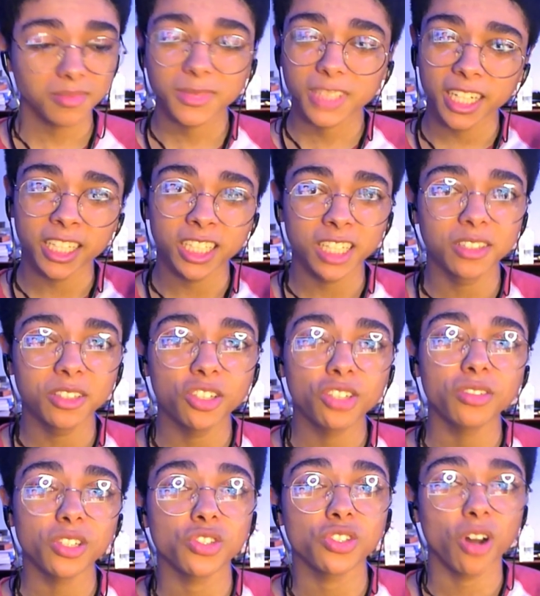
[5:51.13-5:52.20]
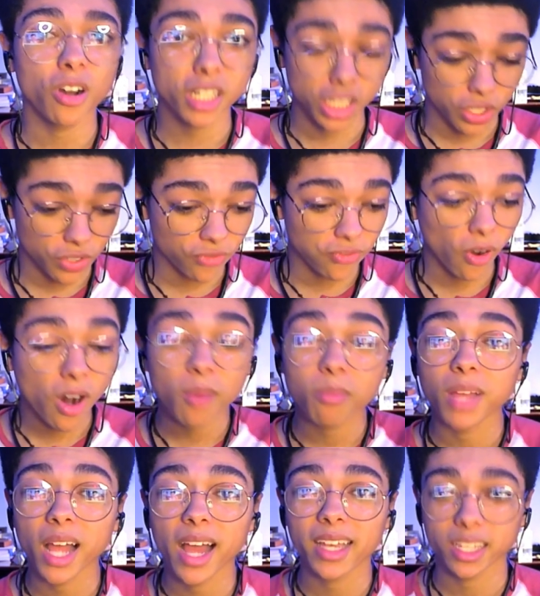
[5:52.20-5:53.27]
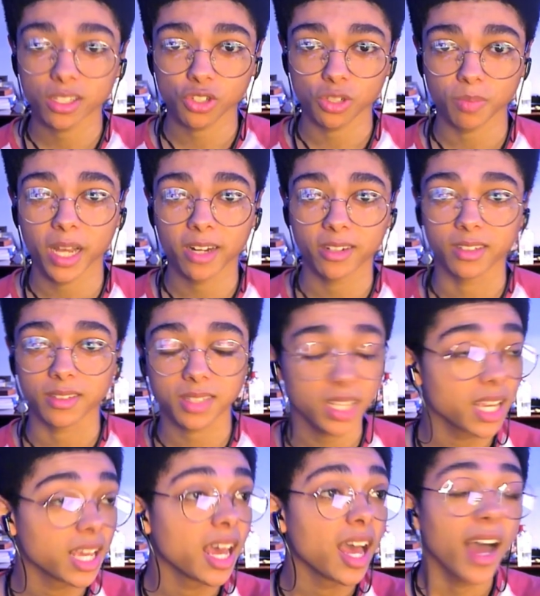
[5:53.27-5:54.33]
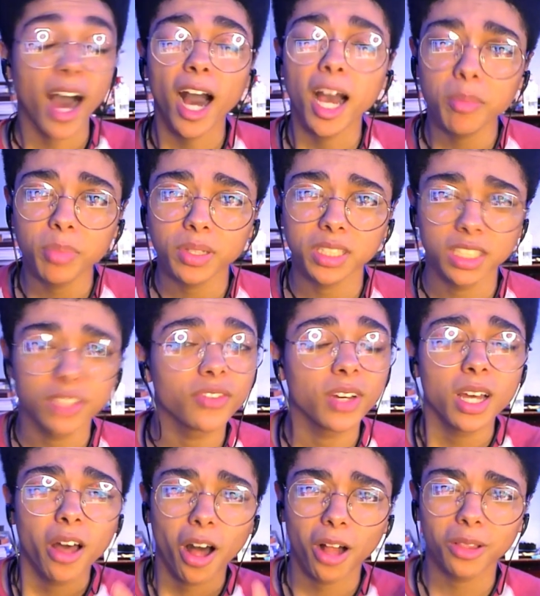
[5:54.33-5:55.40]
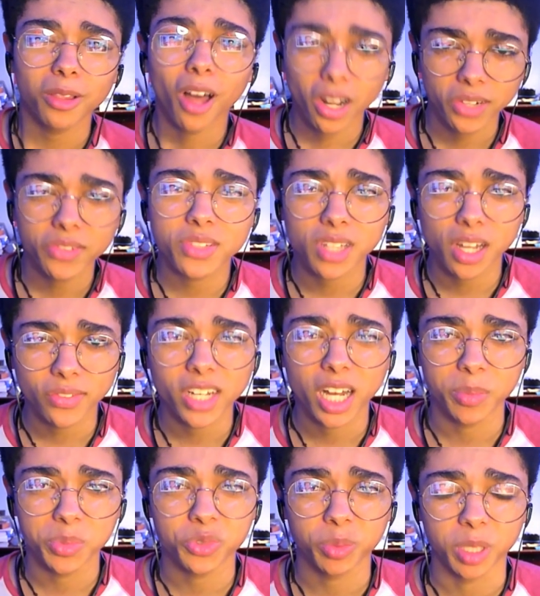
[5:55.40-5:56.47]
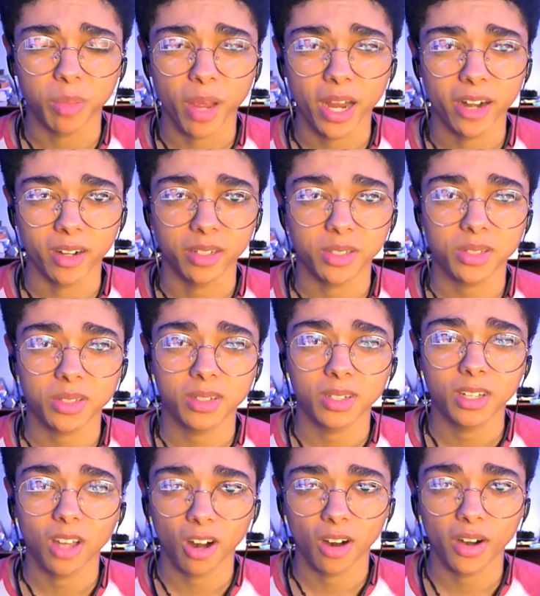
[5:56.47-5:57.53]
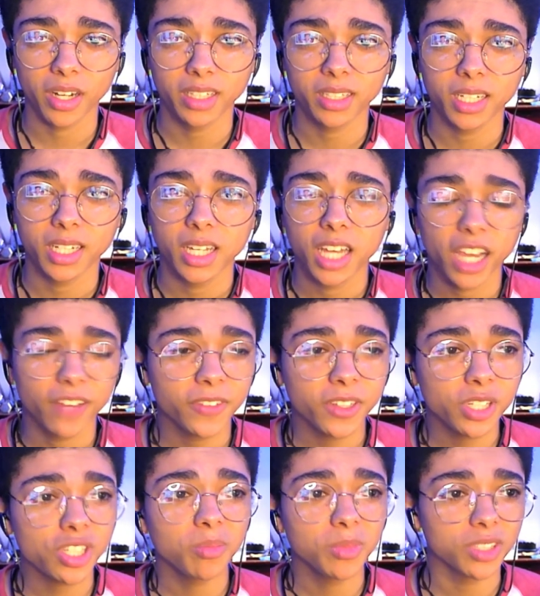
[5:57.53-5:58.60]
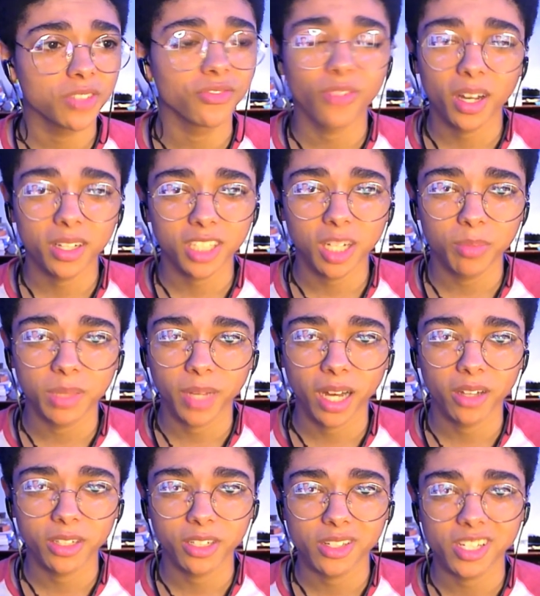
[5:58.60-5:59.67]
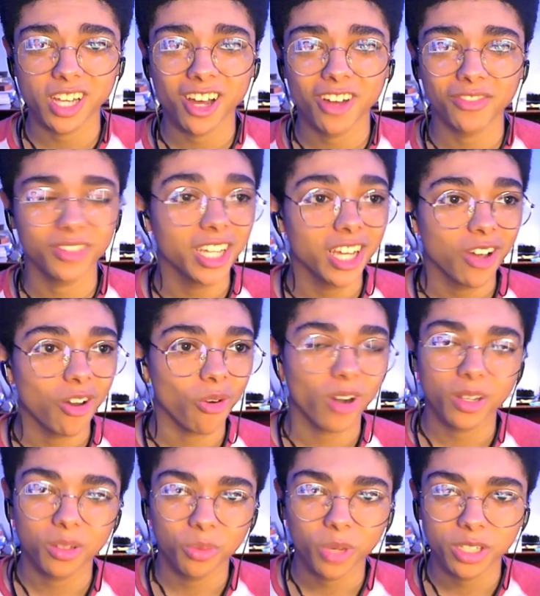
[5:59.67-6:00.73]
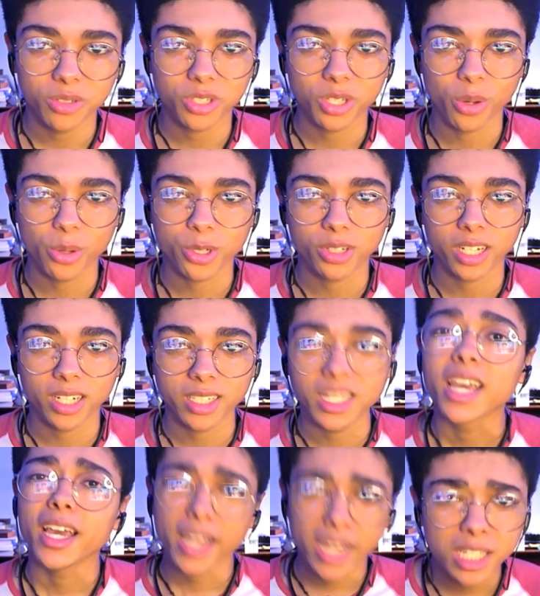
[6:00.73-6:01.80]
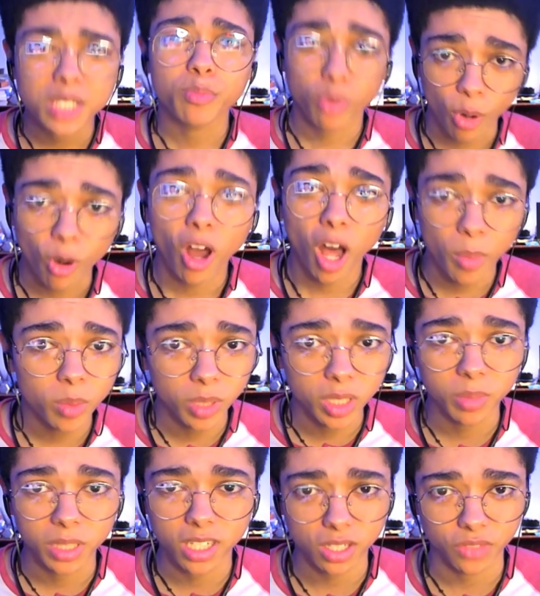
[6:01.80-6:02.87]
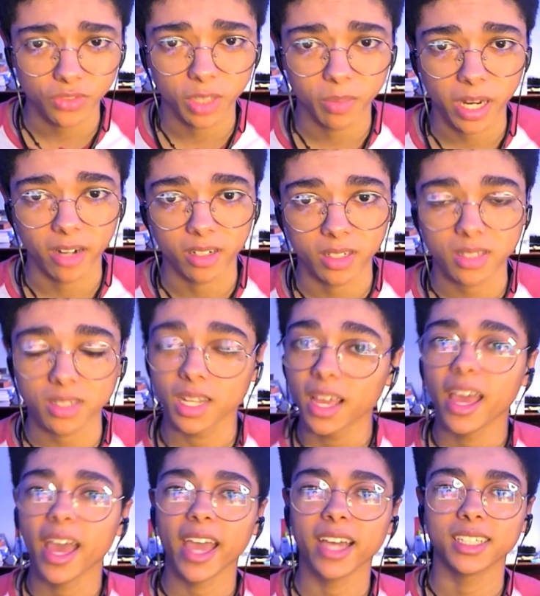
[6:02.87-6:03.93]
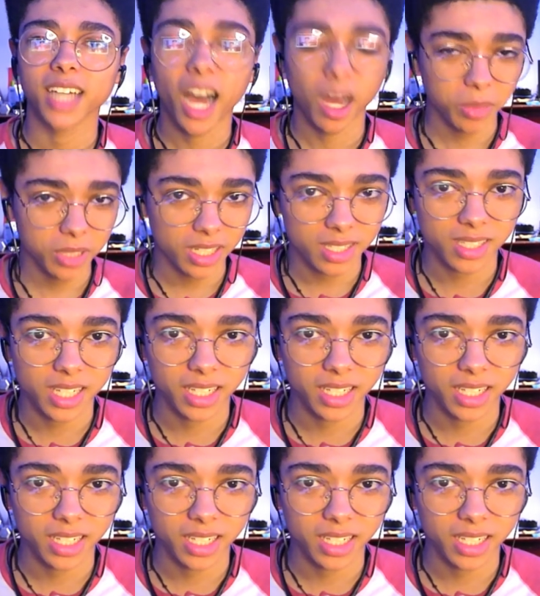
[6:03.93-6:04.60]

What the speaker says: It can literally start as far back as your parents. I believe a lot of stuff comes from your parents, alright? If there's something fucked up about yourself or the way you socialize, it's probably because of your parents. And I'm gonna say